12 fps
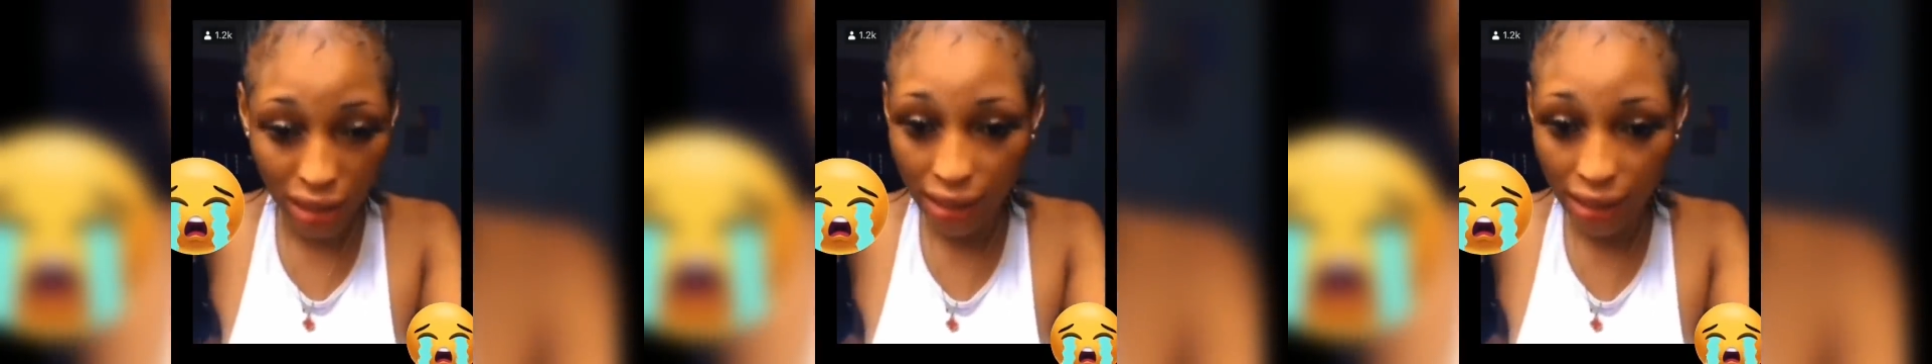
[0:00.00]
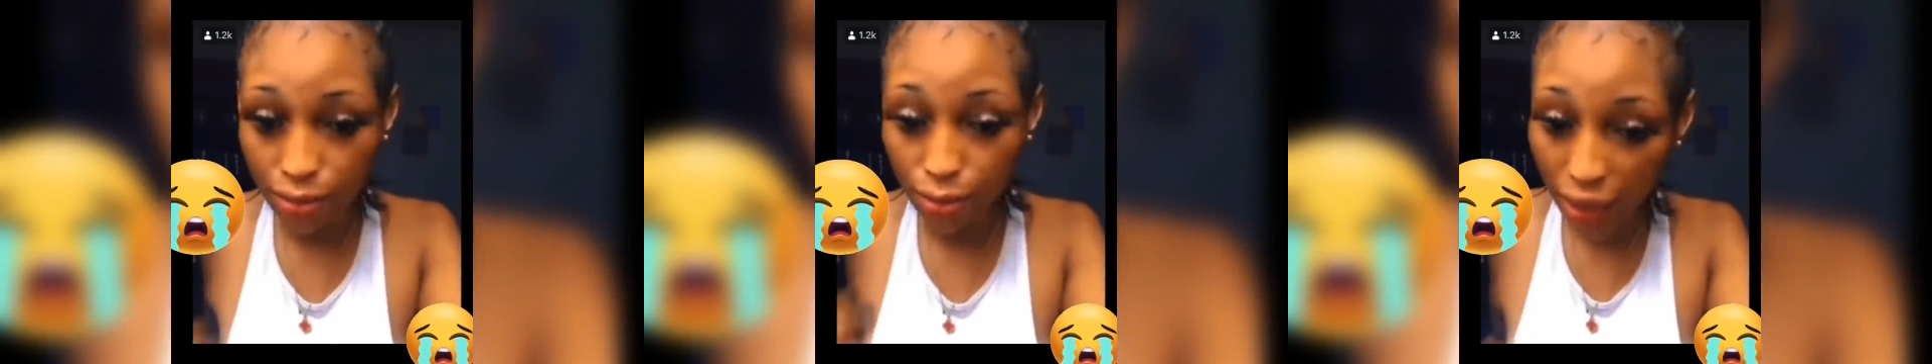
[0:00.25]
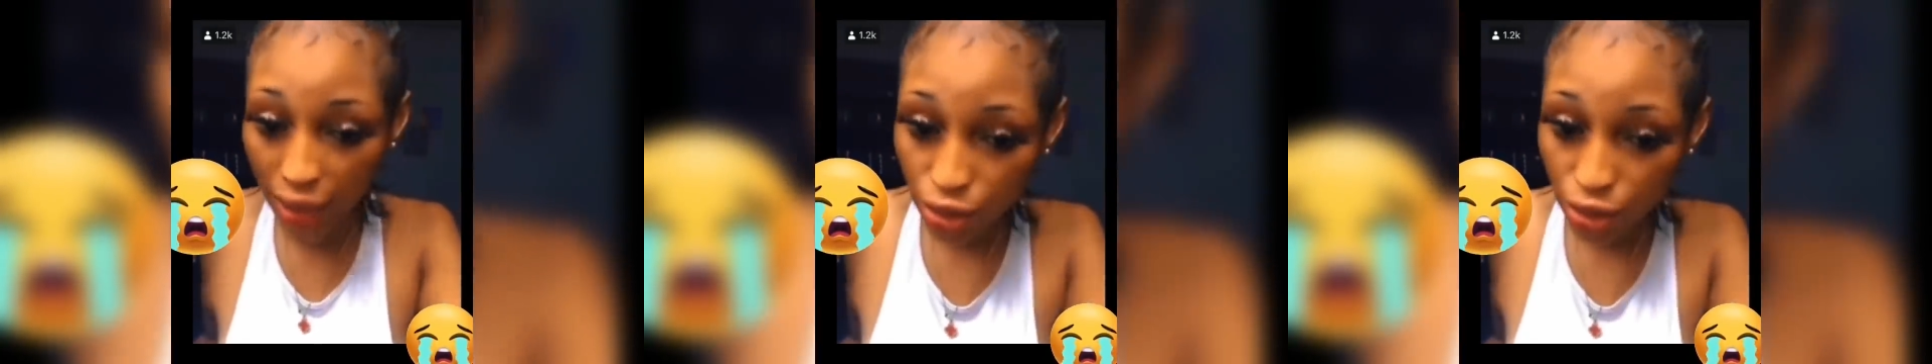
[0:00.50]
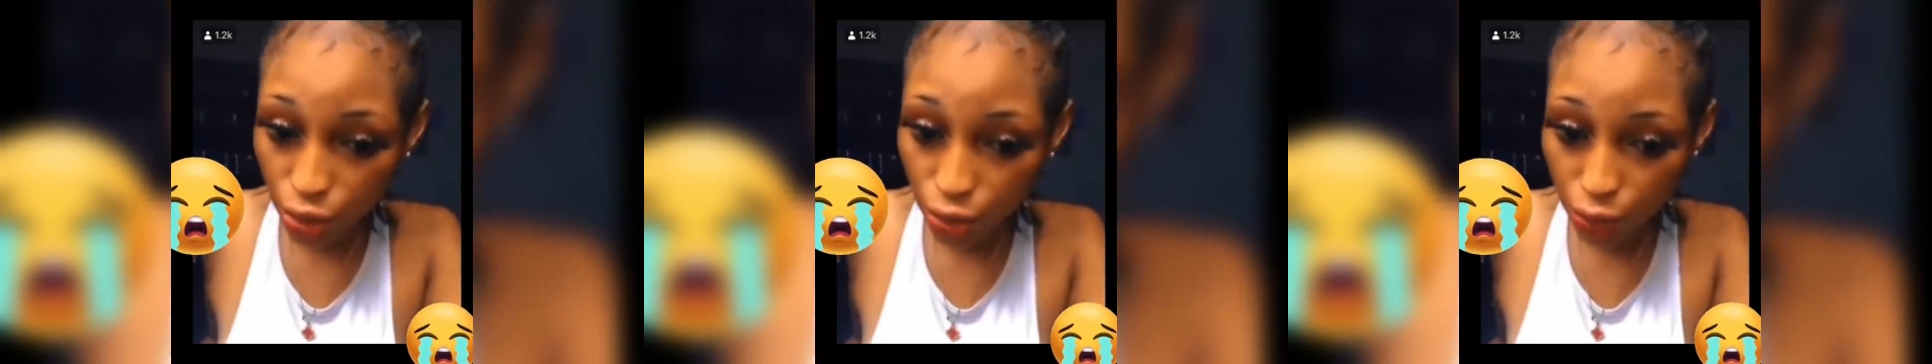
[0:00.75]
And
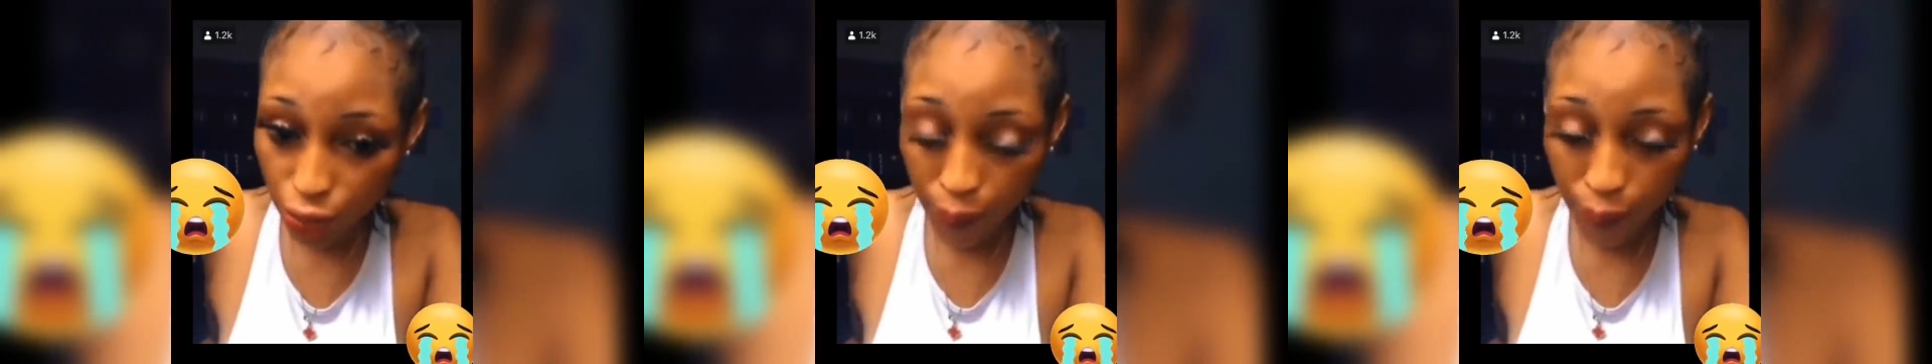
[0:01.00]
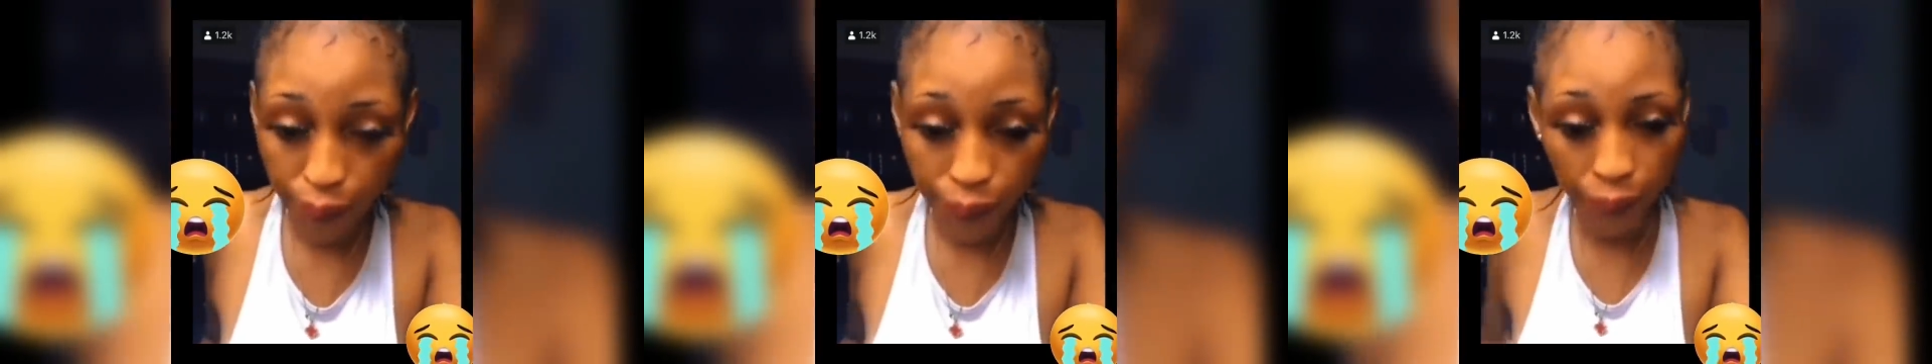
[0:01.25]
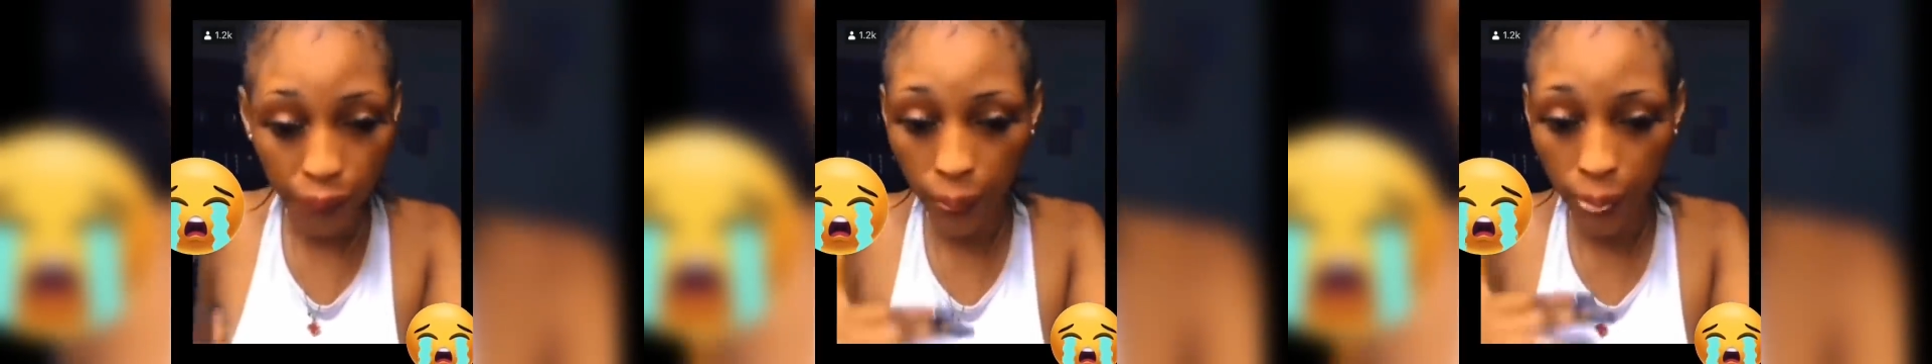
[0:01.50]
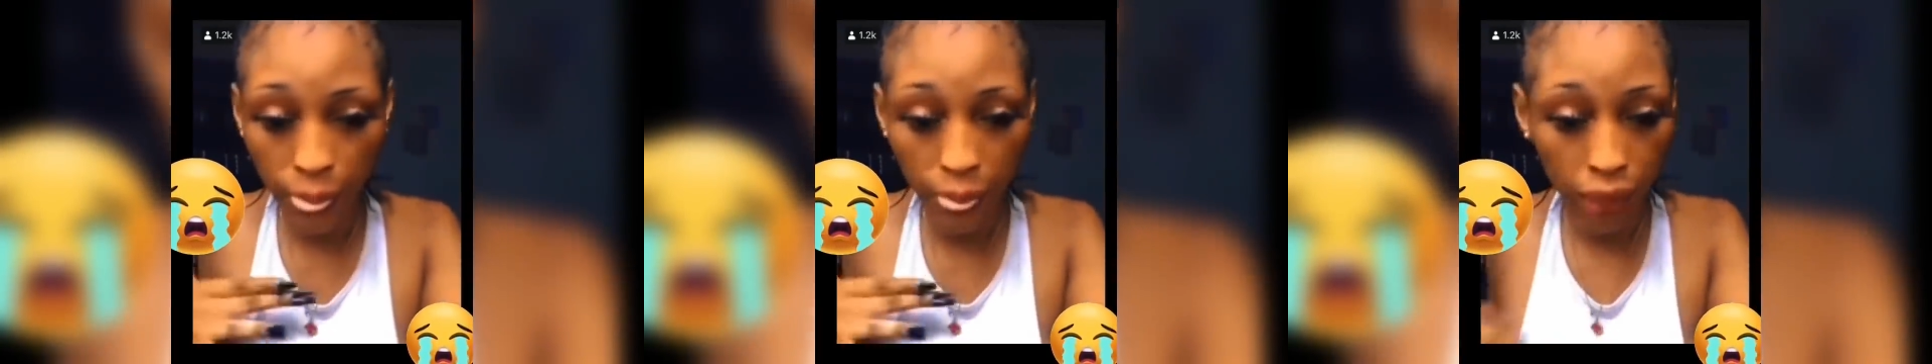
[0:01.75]
mind you,
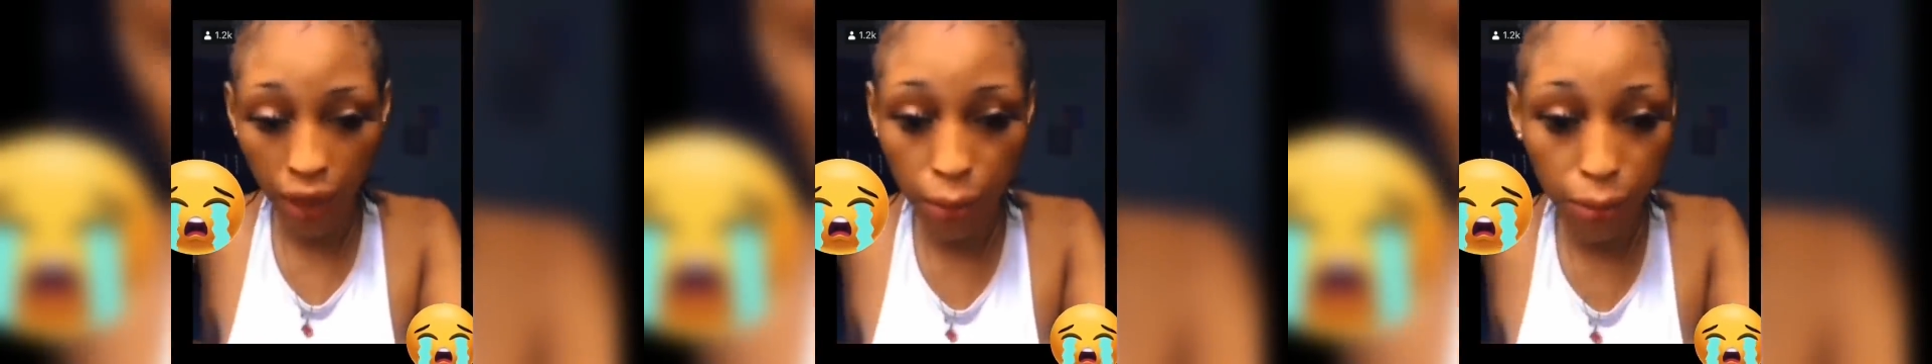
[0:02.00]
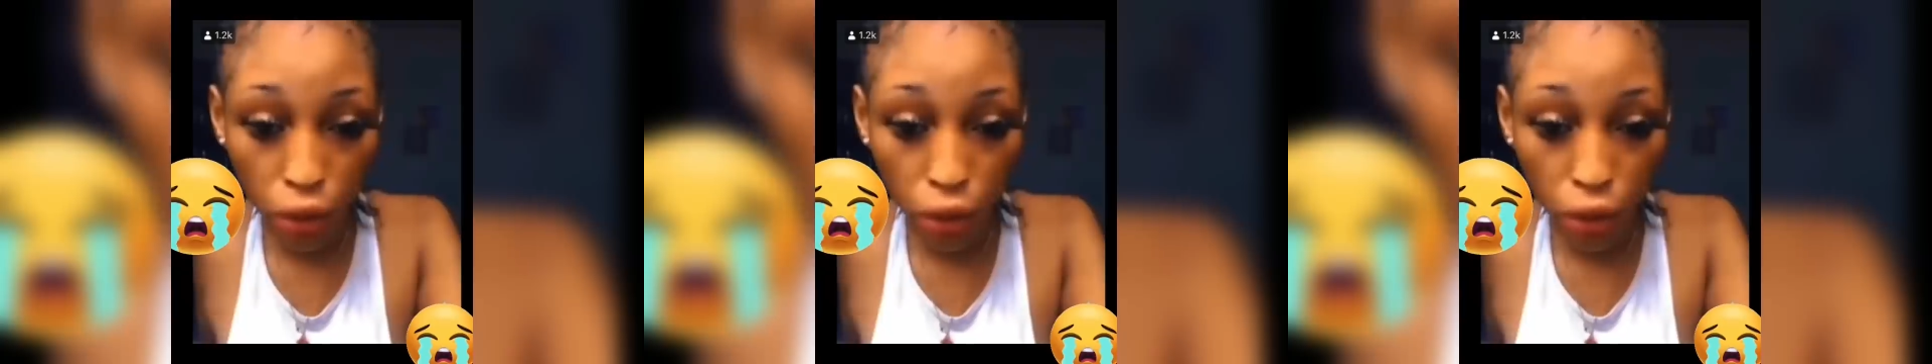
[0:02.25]
I'm